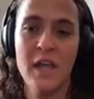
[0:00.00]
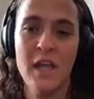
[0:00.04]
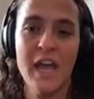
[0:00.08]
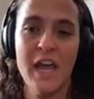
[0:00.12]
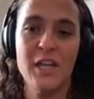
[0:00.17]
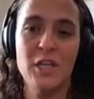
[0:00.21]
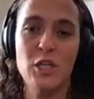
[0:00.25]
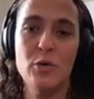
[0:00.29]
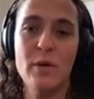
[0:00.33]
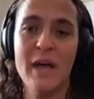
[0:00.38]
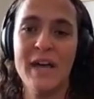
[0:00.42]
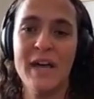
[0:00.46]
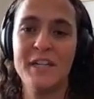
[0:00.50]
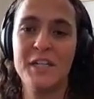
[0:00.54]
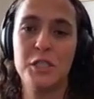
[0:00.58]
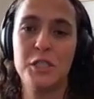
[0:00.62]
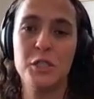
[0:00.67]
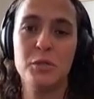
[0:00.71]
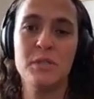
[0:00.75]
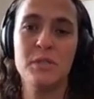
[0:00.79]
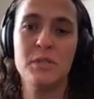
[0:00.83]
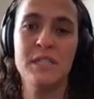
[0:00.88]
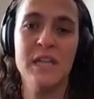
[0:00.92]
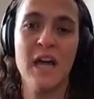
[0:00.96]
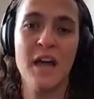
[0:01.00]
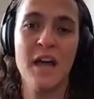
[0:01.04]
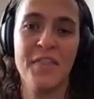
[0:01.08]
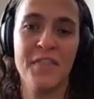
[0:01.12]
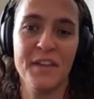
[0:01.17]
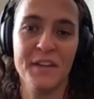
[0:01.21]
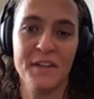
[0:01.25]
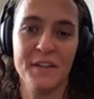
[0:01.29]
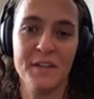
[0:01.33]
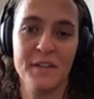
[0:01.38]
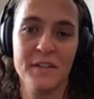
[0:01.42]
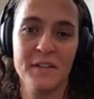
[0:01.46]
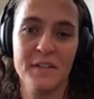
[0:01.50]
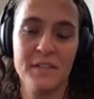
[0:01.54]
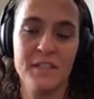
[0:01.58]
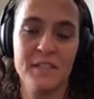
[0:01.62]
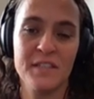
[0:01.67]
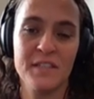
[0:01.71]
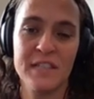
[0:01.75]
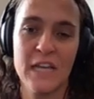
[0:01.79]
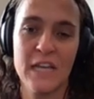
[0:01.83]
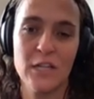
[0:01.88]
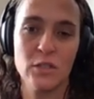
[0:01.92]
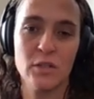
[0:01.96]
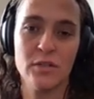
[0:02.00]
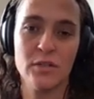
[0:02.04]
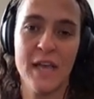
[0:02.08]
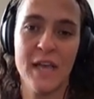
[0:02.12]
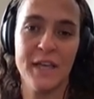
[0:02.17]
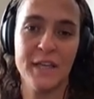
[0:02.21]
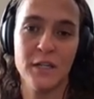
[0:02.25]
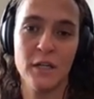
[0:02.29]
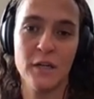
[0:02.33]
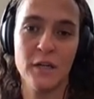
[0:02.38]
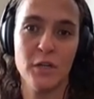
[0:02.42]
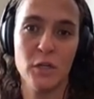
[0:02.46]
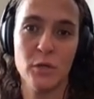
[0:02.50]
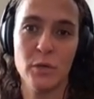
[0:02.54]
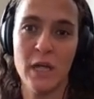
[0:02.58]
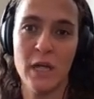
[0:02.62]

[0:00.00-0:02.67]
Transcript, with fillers: and you had to do nothing to schedule that interview.